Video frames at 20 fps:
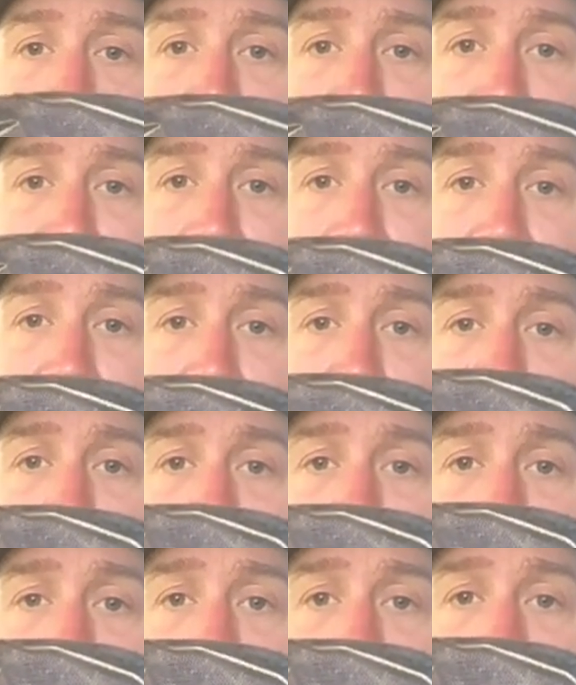it kind of
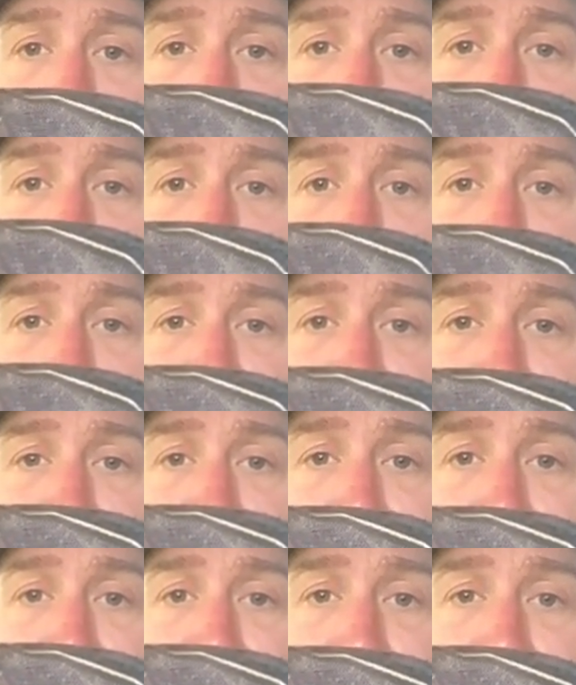curves off to the
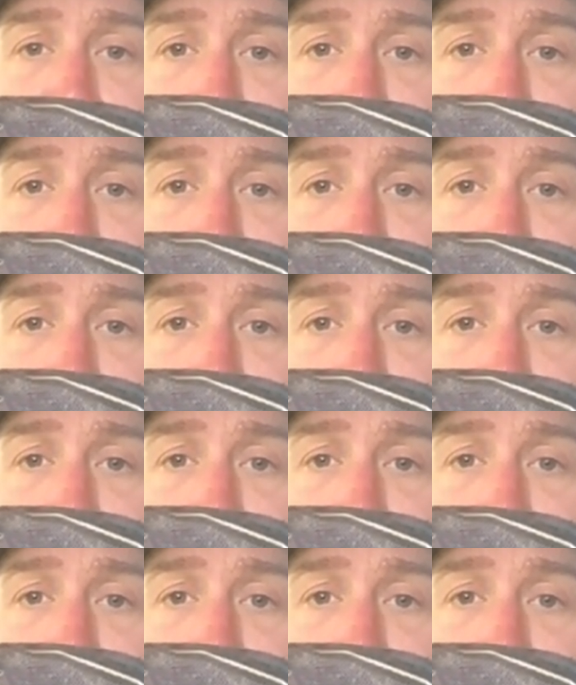side